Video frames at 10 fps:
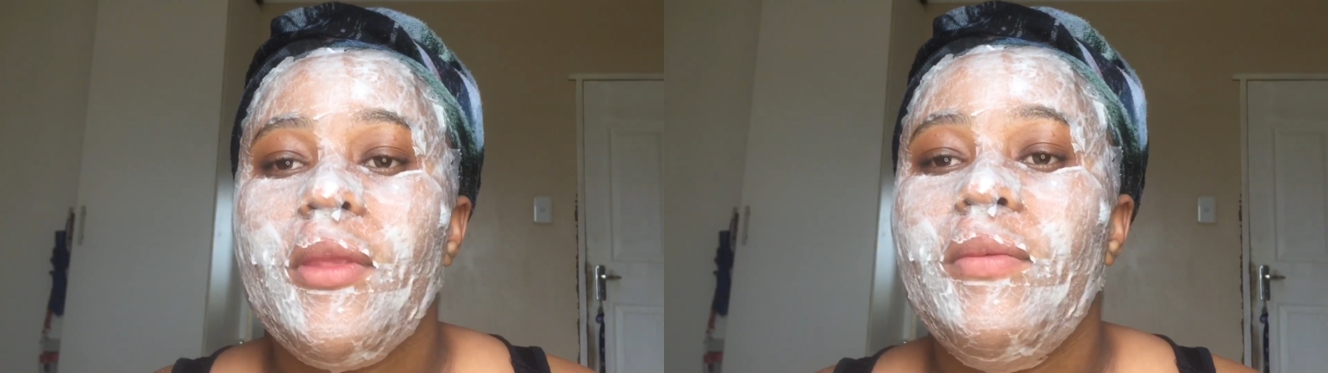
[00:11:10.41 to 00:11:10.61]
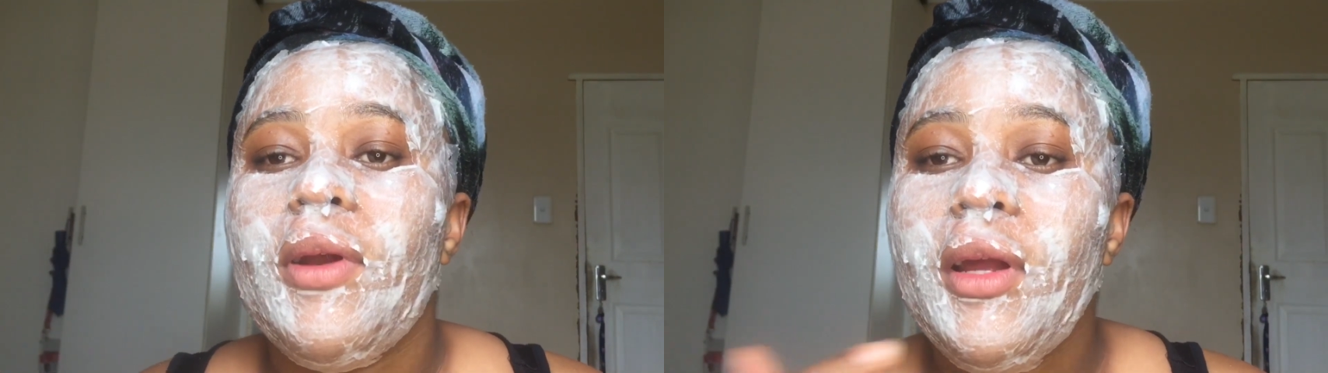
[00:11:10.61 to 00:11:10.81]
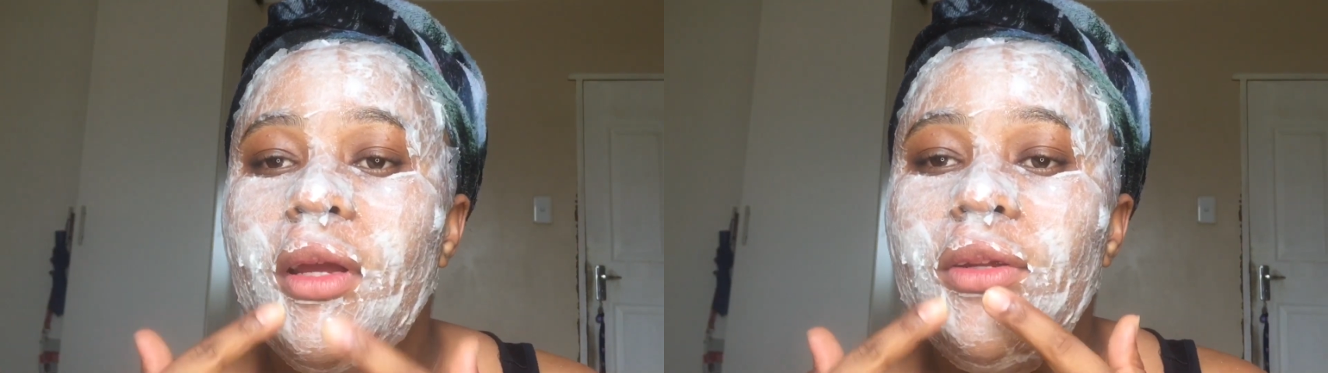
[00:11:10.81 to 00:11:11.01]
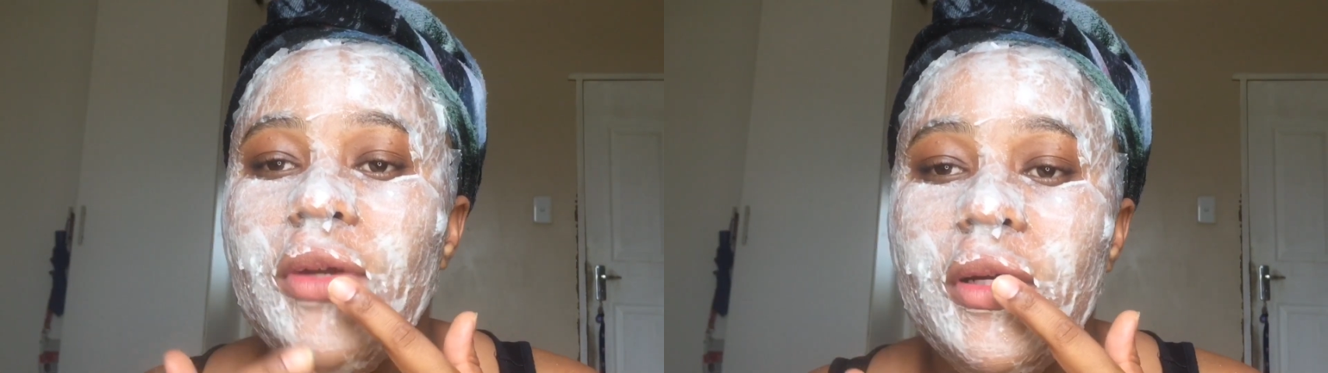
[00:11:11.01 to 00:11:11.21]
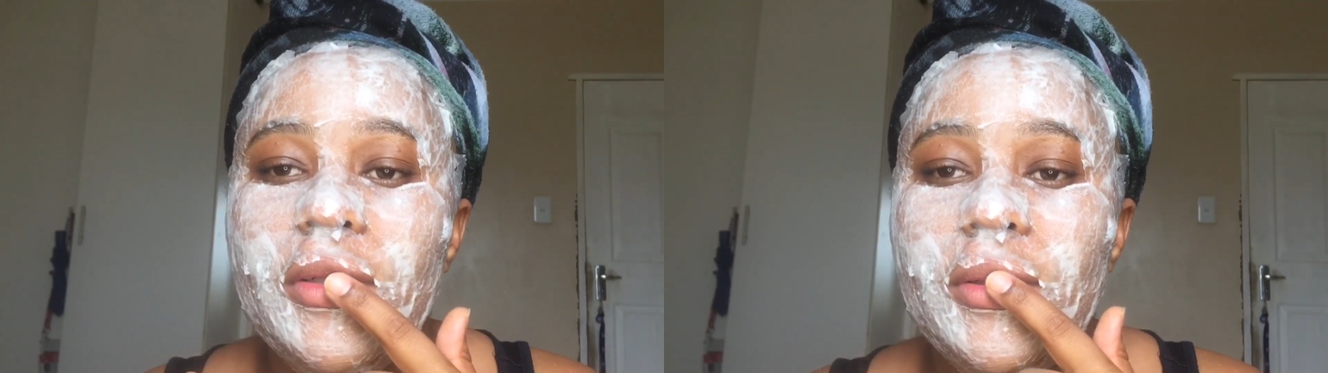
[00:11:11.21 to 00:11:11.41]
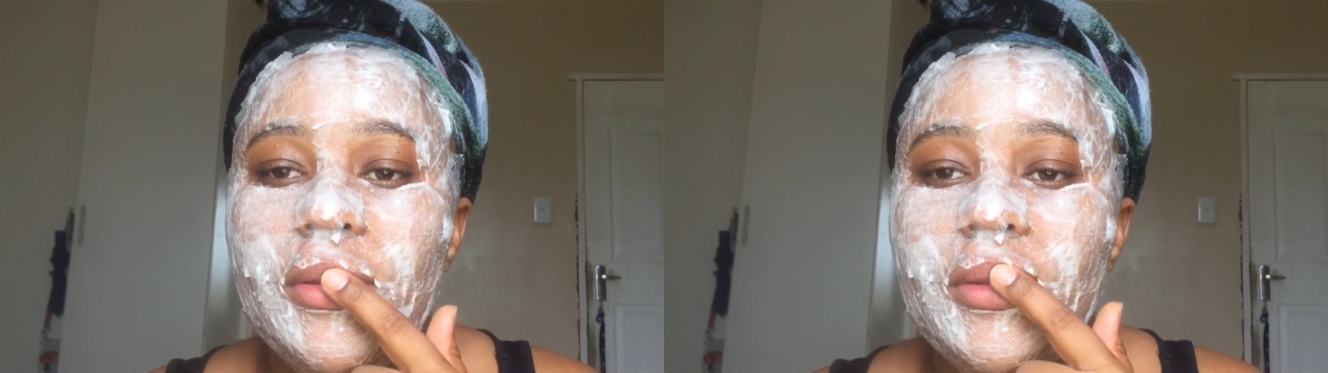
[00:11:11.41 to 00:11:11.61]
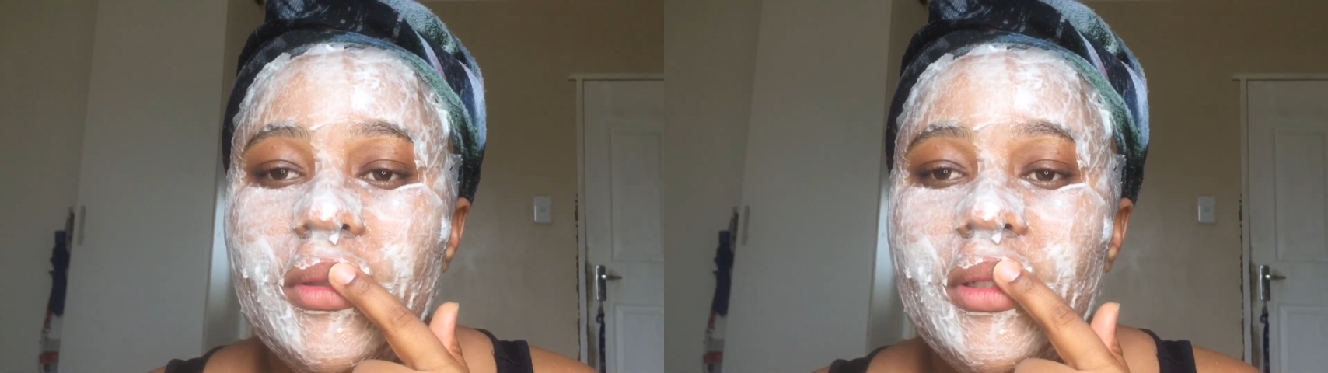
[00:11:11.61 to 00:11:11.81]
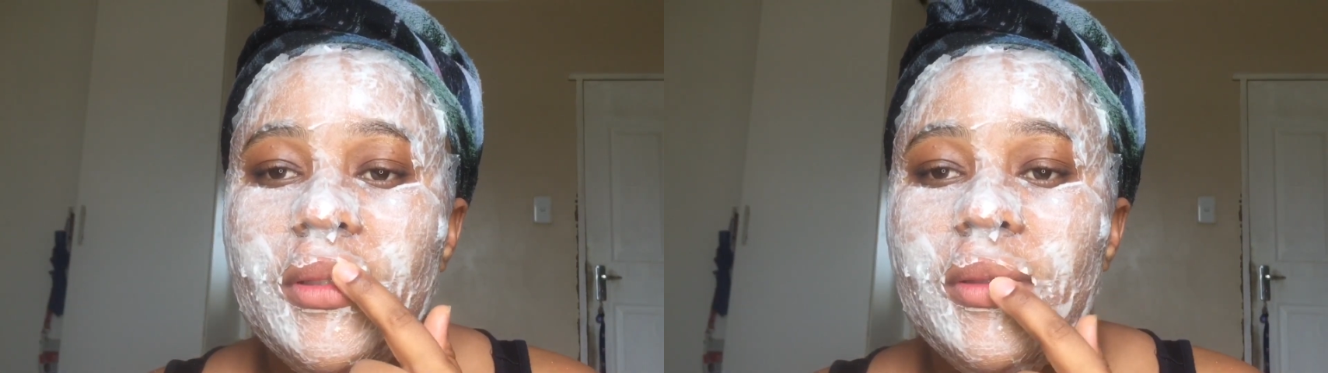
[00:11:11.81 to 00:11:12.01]
What I can try and
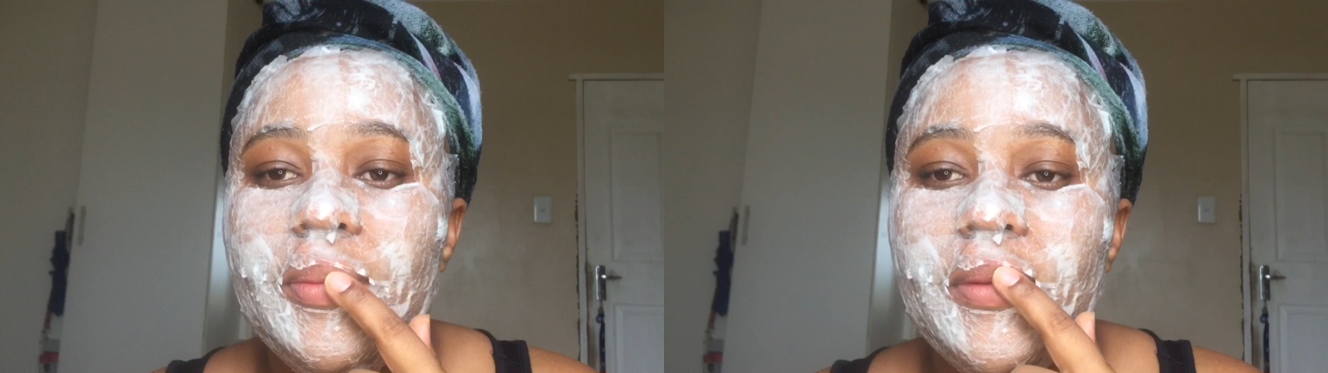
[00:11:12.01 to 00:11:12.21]
do at this